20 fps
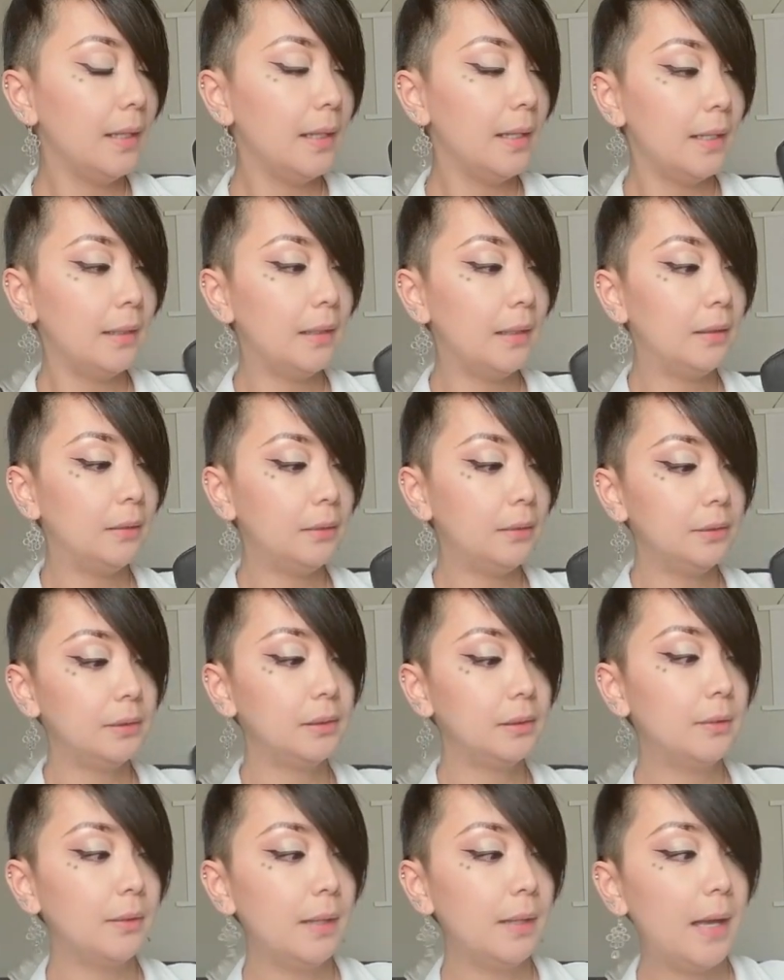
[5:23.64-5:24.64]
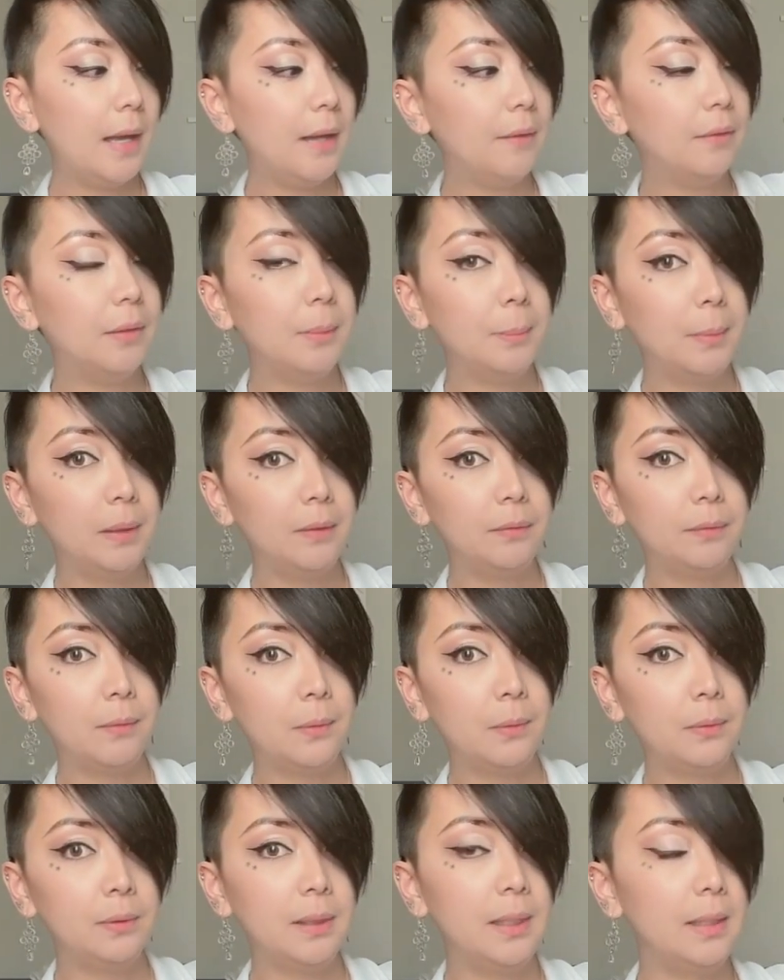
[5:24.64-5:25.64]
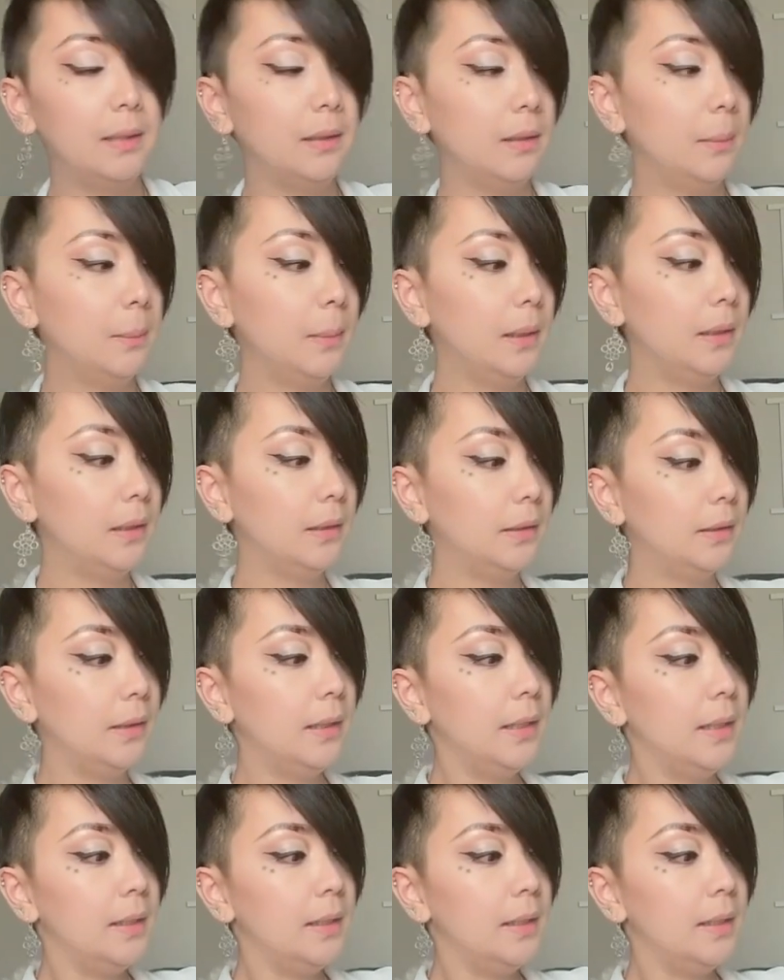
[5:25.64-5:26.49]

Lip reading: And I also have my phone in the middle.